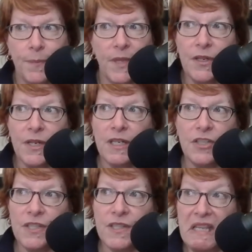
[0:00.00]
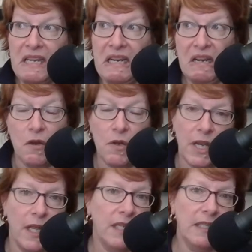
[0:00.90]
they're going to just think,
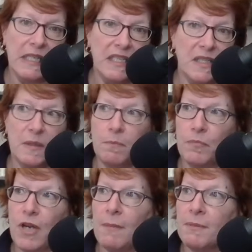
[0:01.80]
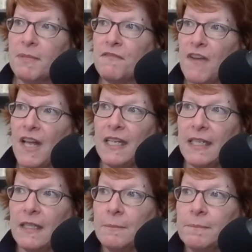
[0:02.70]
okay, it's probably fine.